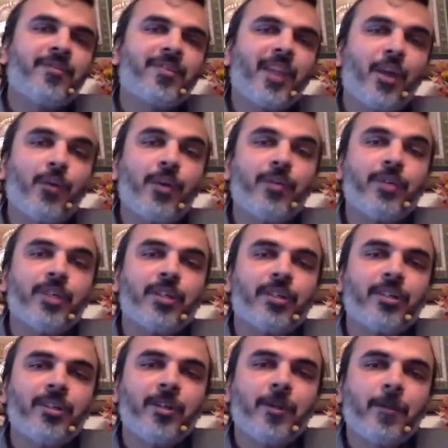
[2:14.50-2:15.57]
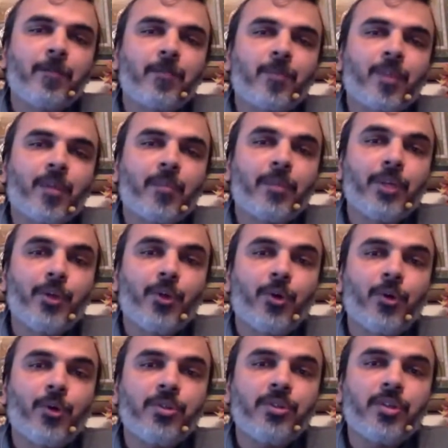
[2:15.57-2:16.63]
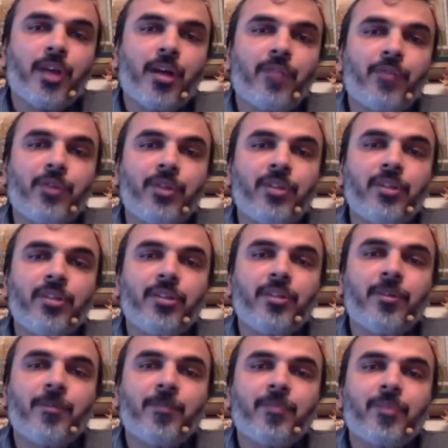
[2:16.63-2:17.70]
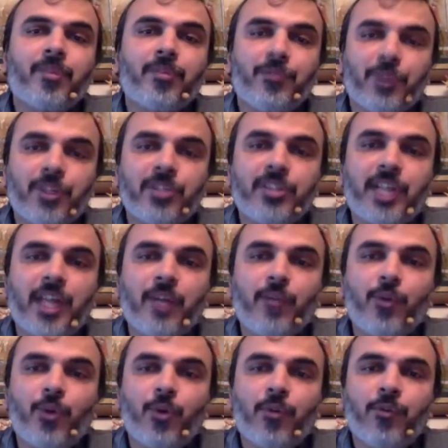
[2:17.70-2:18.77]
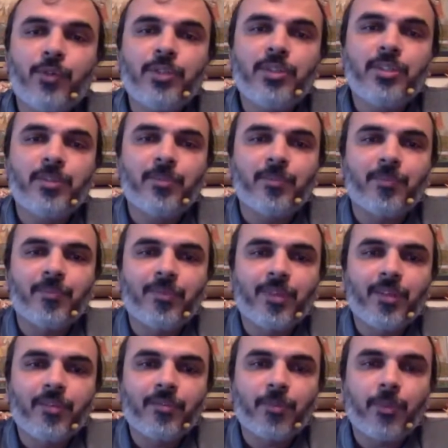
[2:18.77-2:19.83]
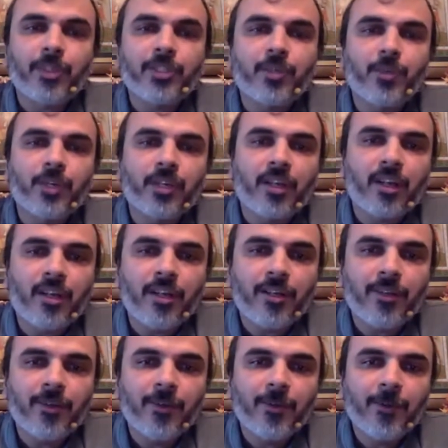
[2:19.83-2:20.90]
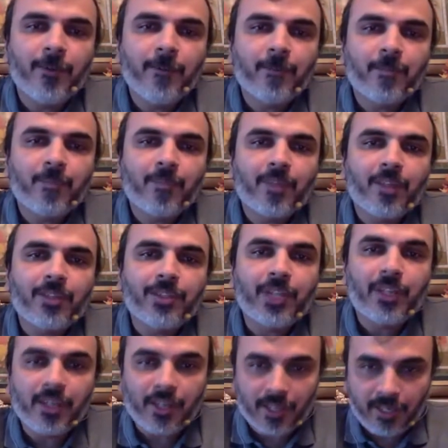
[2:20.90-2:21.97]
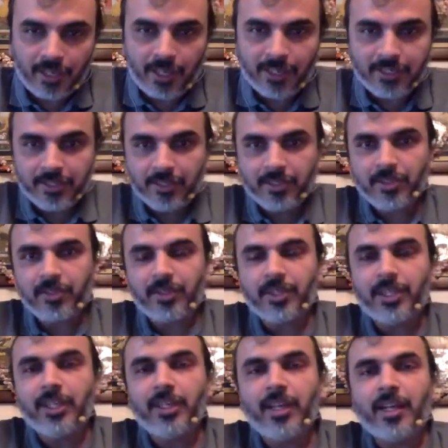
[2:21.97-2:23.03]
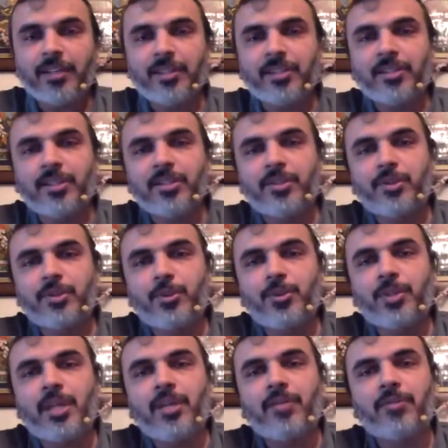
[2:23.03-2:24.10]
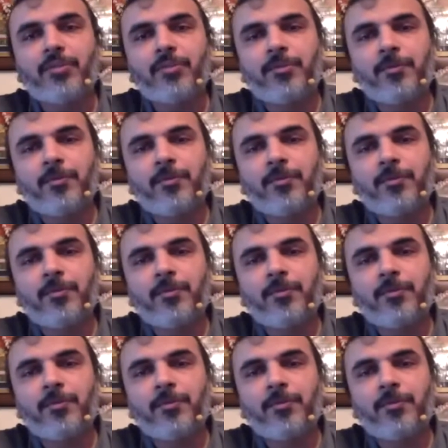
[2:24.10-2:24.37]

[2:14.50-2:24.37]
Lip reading: however, because after the first salvo of wisdom from Ashtavakra, Janaka realizes his true self.